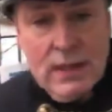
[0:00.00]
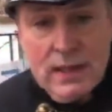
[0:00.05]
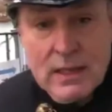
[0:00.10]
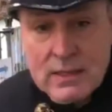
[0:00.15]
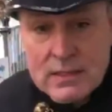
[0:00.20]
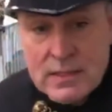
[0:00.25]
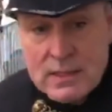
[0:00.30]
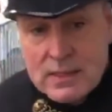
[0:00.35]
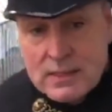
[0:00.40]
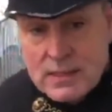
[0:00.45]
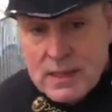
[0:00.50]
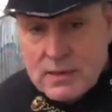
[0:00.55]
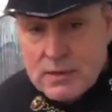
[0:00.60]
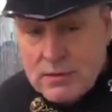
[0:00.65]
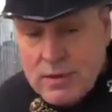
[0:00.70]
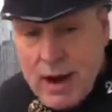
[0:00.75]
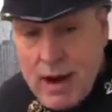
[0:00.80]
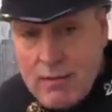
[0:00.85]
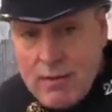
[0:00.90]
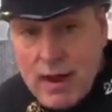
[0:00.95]
the city
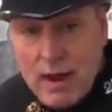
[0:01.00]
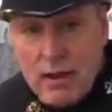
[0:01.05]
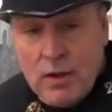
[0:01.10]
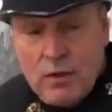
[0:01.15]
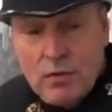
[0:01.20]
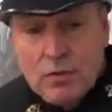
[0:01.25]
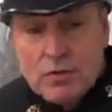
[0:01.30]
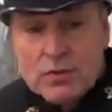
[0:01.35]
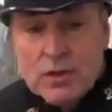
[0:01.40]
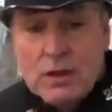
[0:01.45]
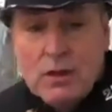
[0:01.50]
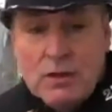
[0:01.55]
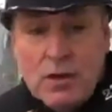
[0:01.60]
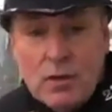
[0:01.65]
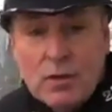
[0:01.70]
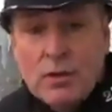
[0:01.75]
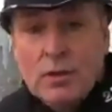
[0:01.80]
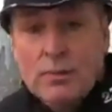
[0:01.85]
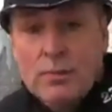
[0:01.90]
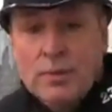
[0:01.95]
centre area and also the
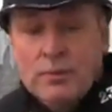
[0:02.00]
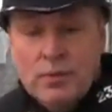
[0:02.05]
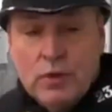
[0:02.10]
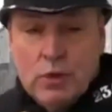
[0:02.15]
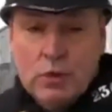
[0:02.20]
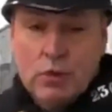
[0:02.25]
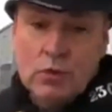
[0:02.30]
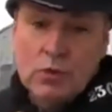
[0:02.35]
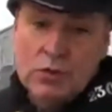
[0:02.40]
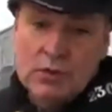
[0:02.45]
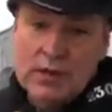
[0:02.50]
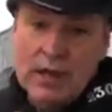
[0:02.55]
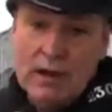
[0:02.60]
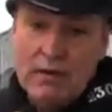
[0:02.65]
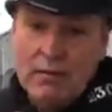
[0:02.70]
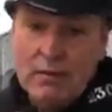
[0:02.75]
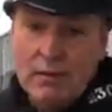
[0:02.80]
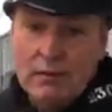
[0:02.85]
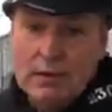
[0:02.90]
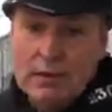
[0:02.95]
lockup for the court
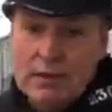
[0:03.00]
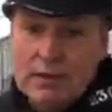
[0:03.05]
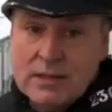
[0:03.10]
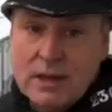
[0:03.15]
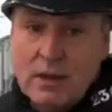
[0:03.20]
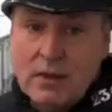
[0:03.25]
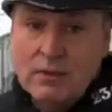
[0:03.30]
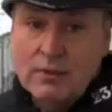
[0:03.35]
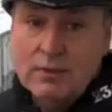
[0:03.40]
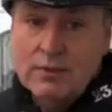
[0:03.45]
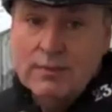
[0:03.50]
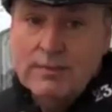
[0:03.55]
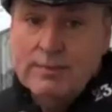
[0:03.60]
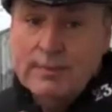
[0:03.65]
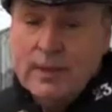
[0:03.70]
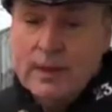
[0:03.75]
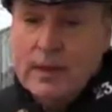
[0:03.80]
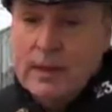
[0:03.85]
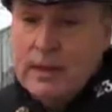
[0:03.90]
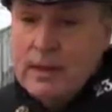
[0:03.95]
area itself.
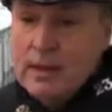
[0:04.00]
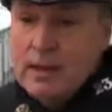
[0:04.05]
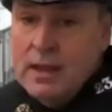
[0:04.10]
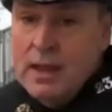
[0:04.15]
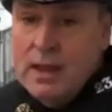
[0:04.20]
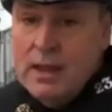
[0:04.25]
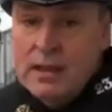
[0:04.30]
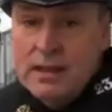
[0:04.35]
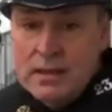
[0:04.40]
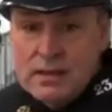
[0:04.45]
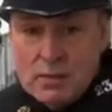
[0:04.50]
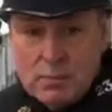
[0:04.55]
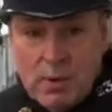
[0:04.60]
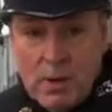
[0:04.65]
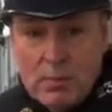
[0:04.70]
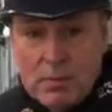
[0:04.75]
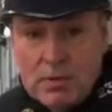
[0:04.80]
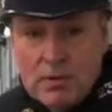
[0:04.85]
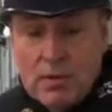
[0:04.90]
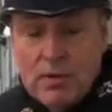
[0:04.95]
It is a
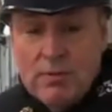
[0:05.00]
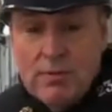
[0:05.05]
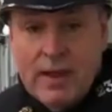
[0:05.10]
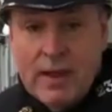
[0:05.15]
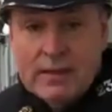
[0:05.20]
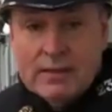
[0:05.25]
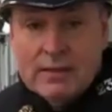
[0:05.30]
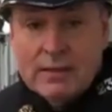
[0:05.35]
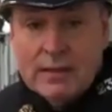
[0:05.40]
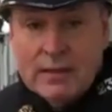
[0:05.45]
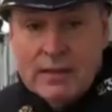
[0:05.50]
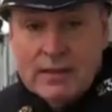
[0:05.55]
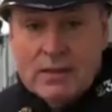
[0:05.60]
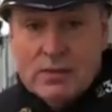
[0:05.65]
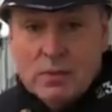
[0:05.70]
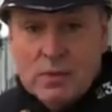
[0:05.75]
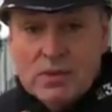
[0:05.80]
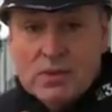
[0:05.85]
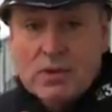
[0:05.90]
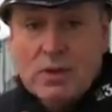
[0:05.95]
popular event.
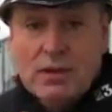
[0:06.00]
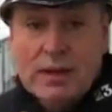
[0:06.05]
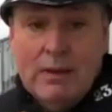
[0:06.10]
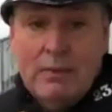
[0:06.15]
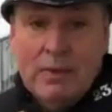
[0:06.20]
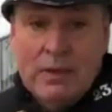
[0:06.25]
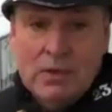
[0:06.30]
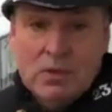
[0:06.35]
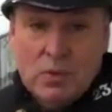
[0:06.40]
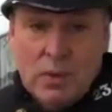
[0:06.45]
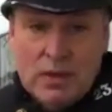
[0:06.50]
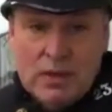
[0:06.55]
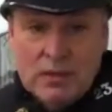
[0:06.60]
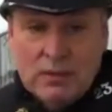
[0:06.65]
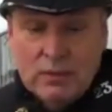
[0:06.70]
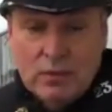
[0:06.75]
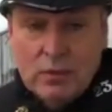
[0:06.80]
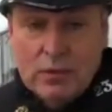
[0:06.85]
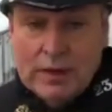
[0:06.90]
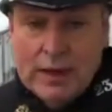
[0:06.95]
This one sold out within
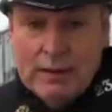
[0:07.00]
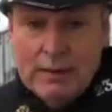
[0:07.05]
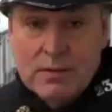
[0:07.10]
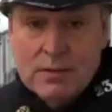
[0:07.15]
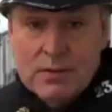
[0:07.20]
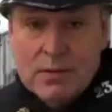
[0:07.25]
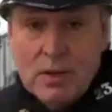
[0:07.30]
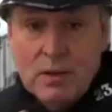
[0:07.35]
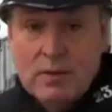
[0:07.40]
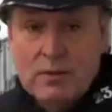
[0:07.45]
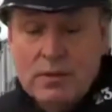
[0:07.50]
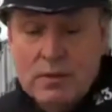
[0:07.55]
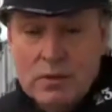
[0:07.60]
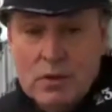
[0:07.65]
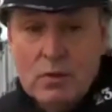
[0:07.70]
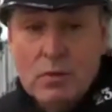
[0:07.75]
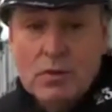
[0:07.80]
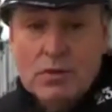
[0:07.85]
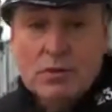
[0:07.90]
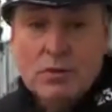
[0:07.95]
twenty-four hours, so if you
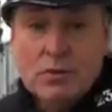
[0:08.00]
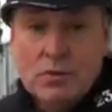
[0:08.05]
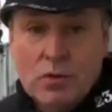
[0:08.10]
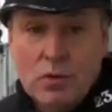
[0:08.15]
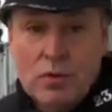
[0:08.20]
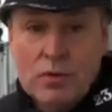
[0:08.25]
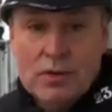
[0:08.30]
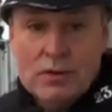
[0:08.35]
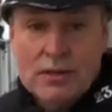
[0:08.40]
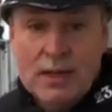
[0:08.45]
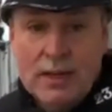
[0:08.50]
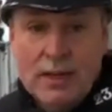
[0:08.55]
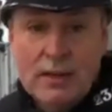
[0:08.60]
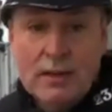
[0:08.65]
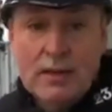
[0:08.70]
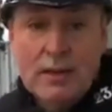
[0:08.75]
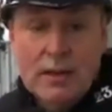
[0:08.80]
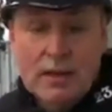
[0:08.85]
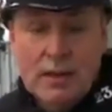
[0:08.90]
do want to join us here